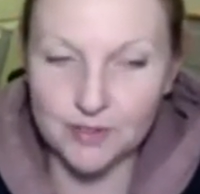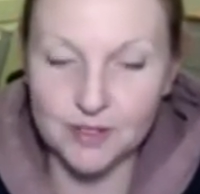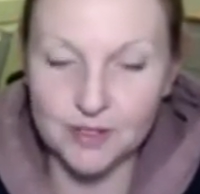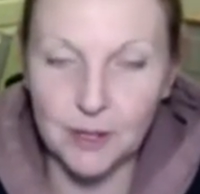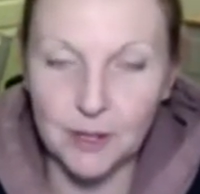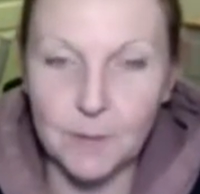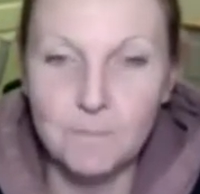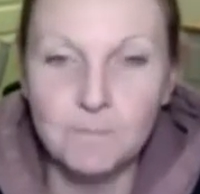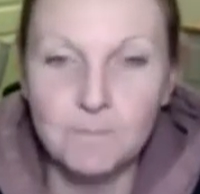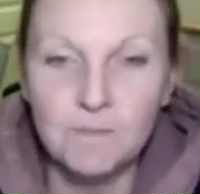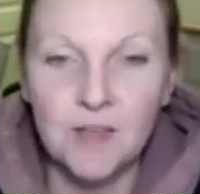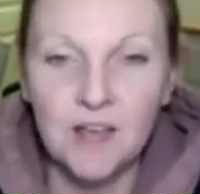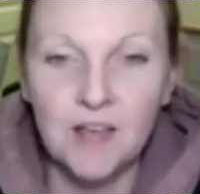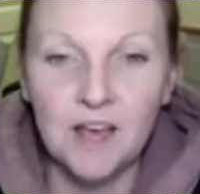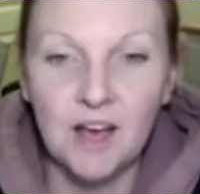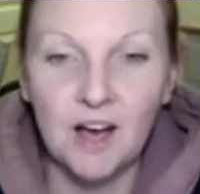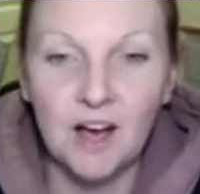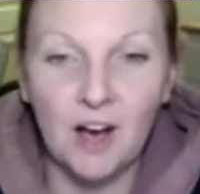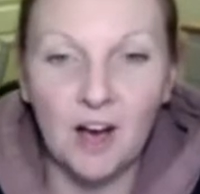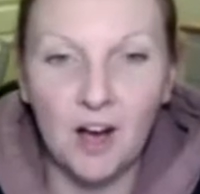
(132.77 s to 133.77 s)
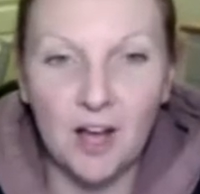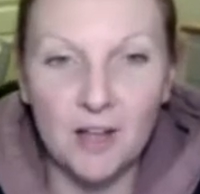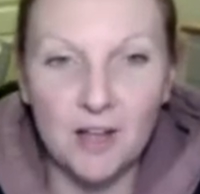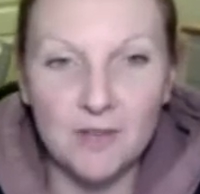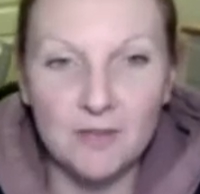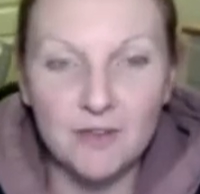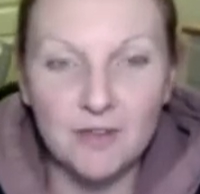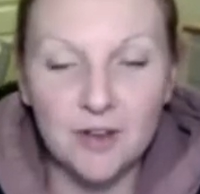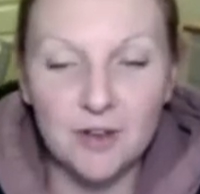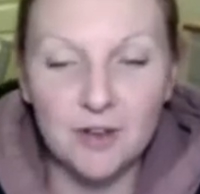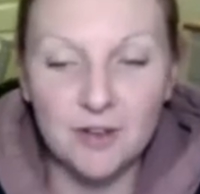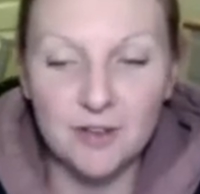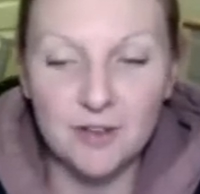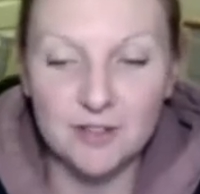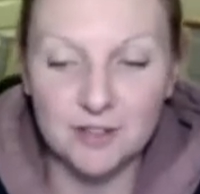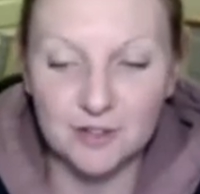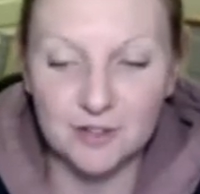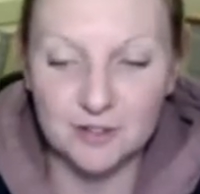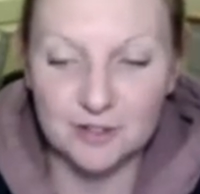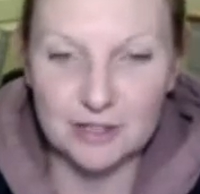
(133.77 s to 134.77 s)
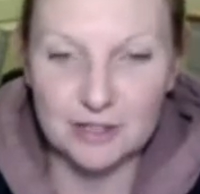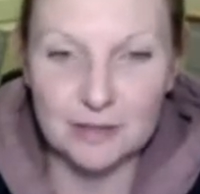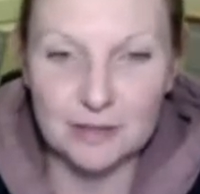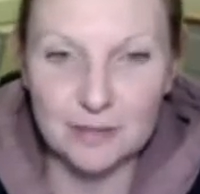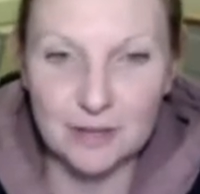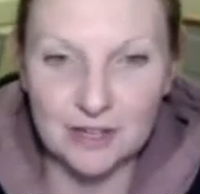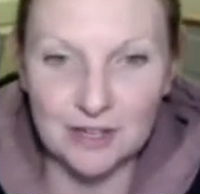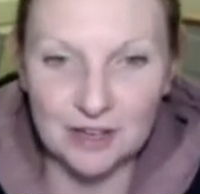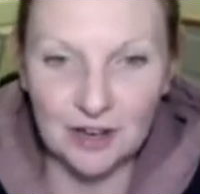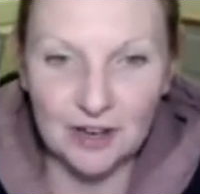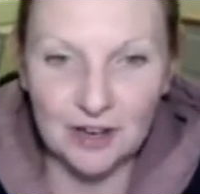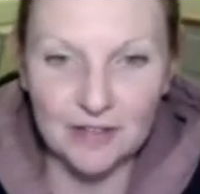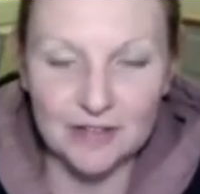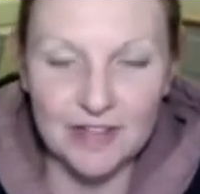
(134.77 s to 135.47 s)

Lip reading: So I focus on doing my live.